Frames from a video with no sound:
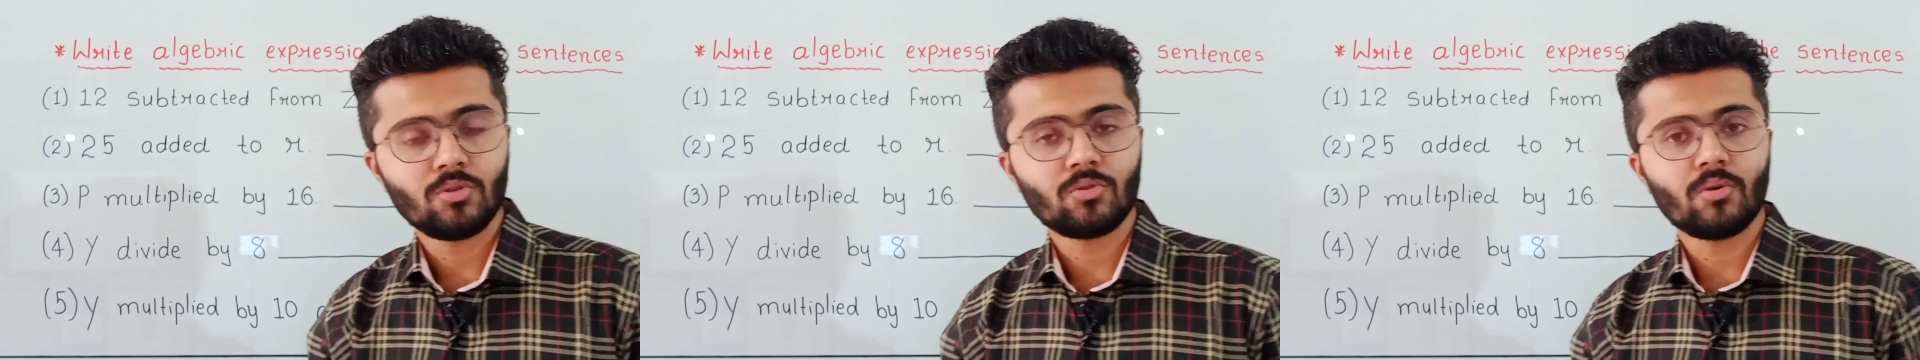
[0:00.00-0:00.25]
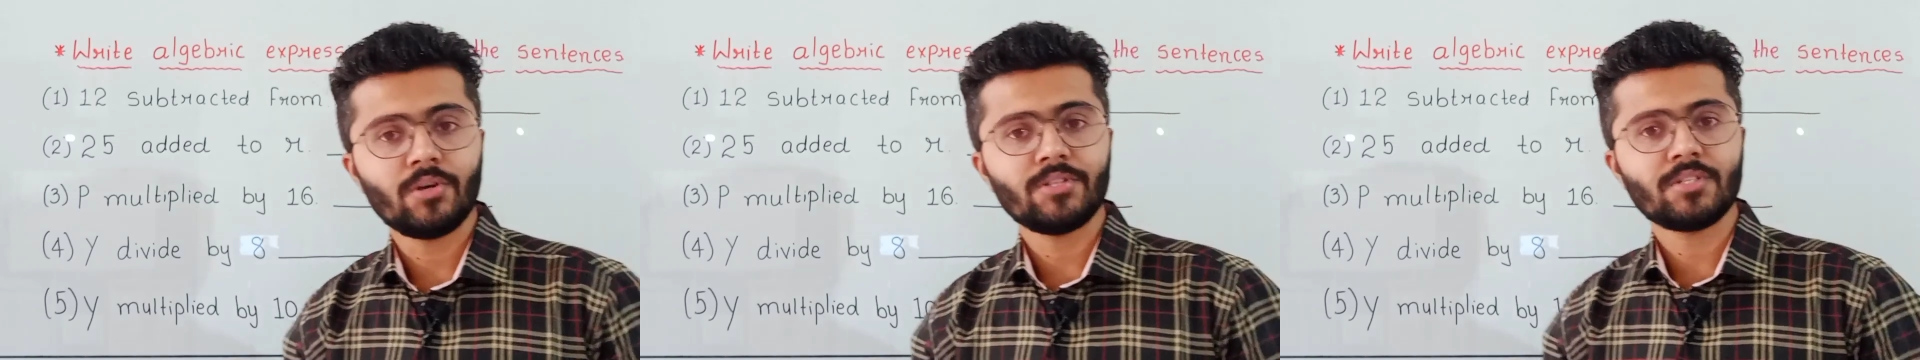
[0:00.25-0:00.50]

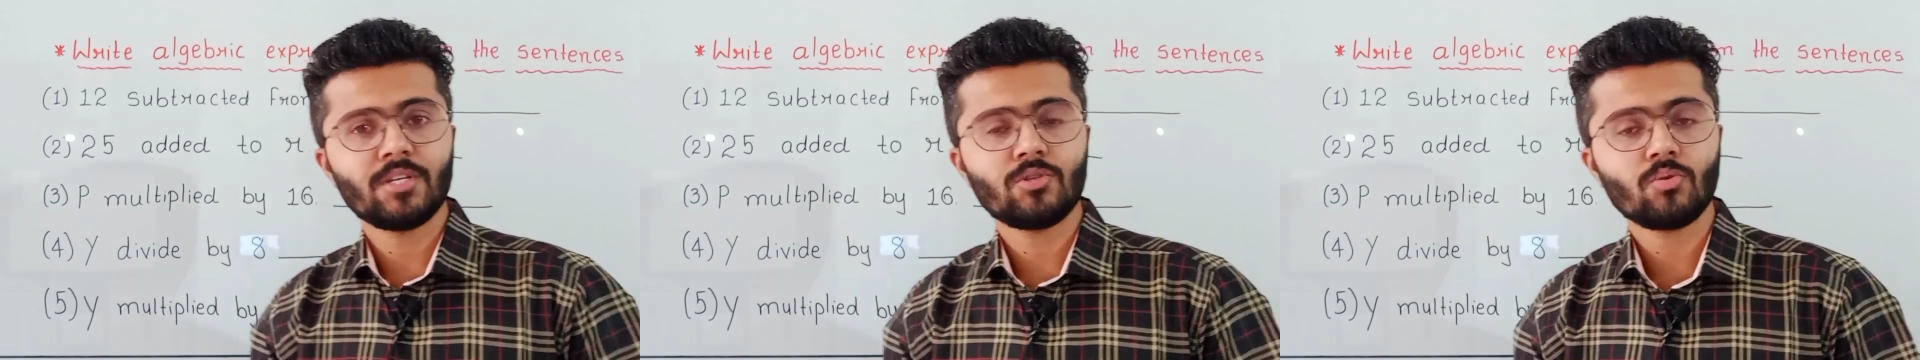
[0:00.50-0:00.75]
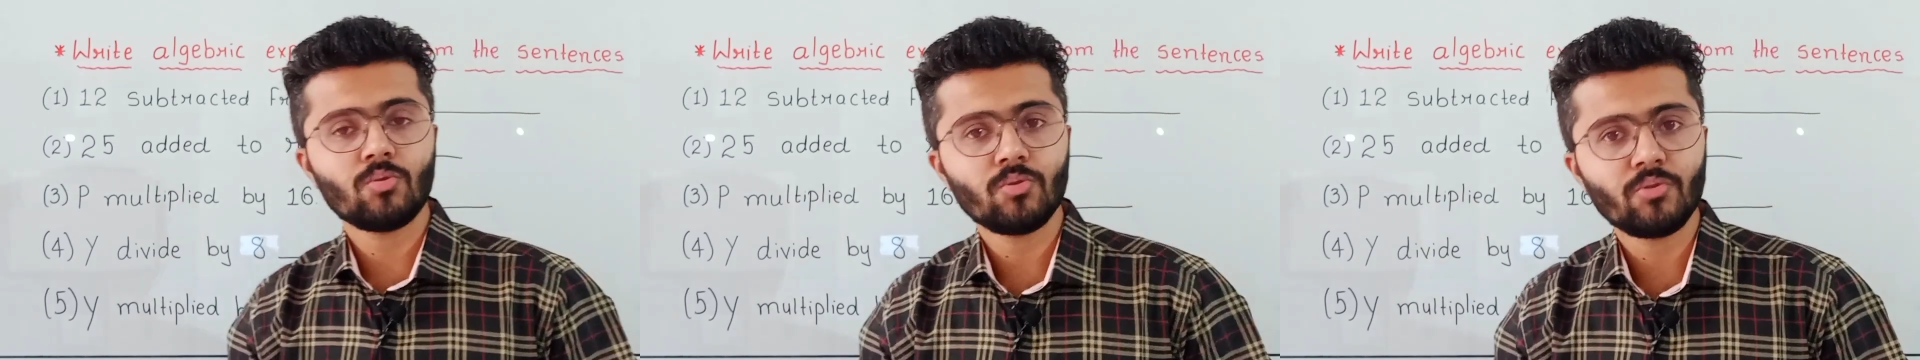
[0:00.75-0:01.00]
So as I
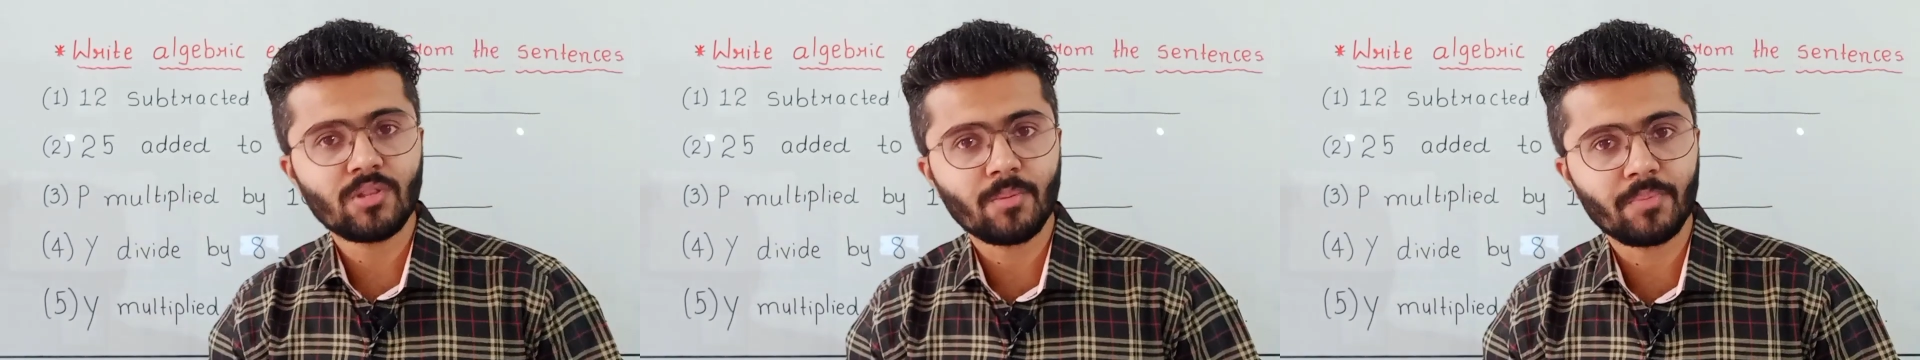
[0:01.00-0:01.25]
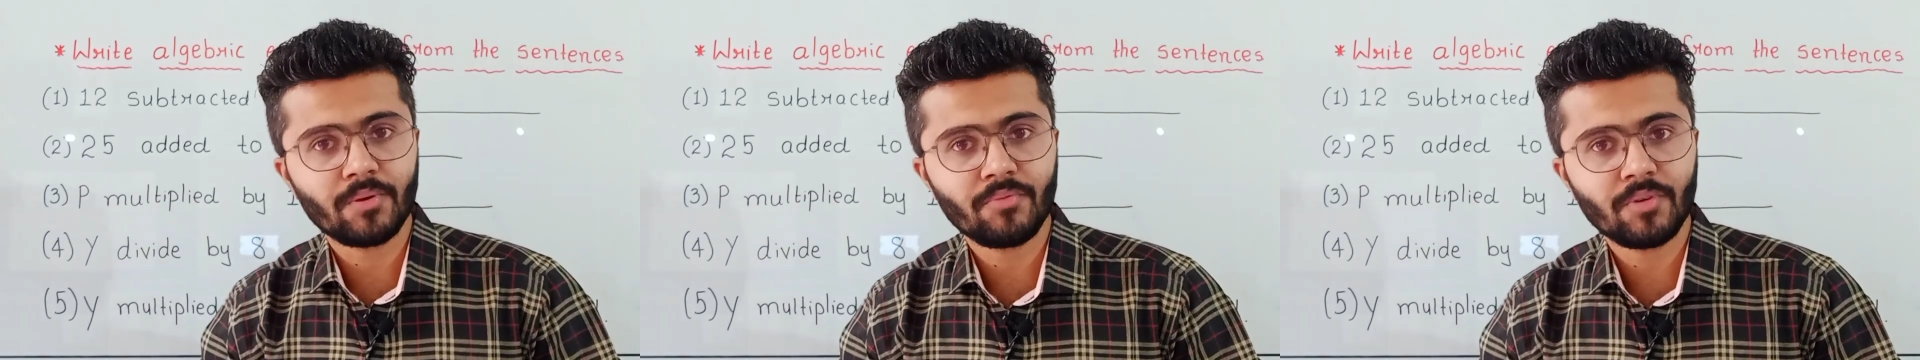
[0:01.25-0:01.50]
told you in
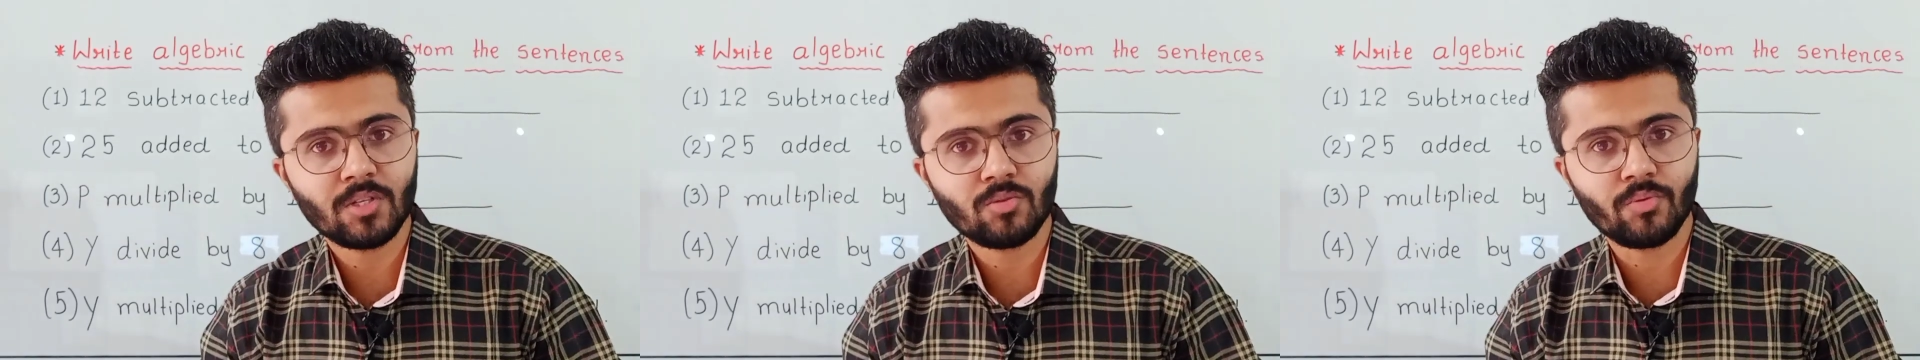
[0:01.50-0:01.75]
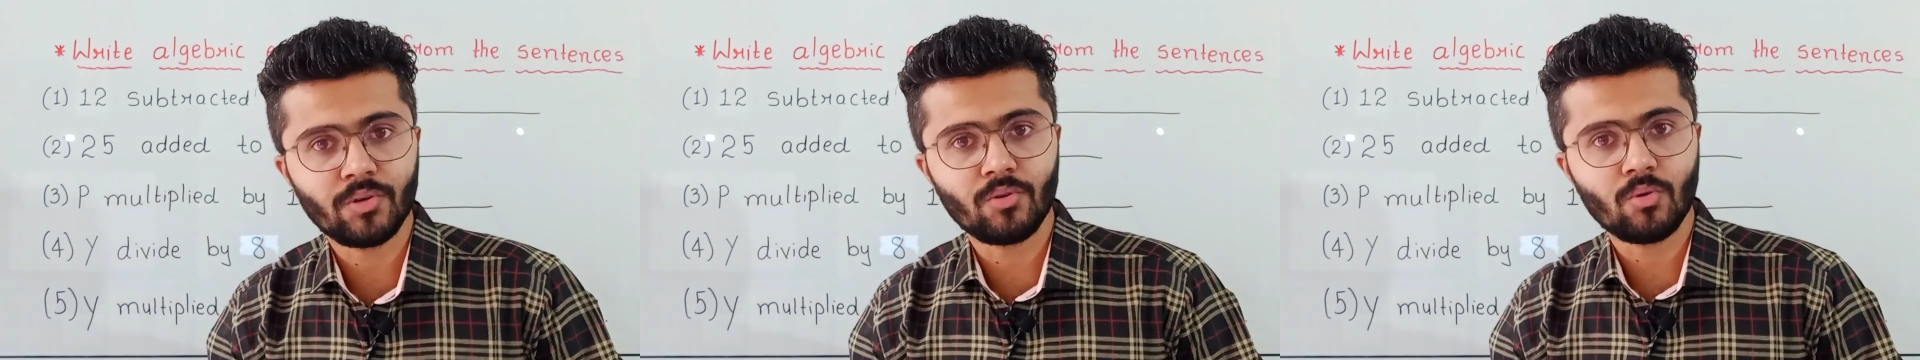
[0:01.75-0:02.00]
the
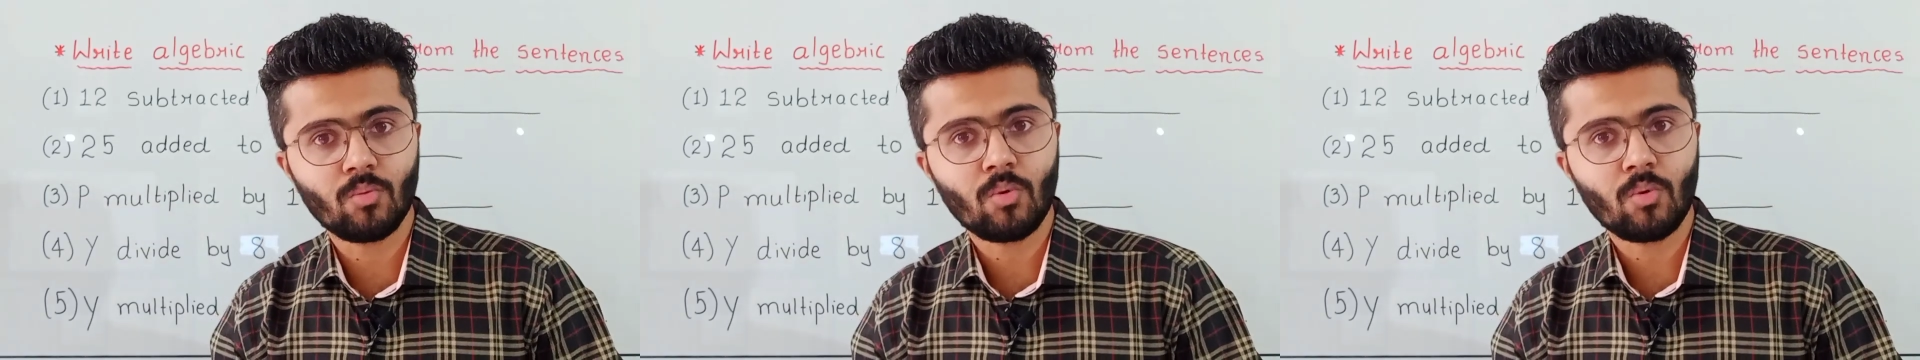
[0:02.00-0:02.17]
previous video,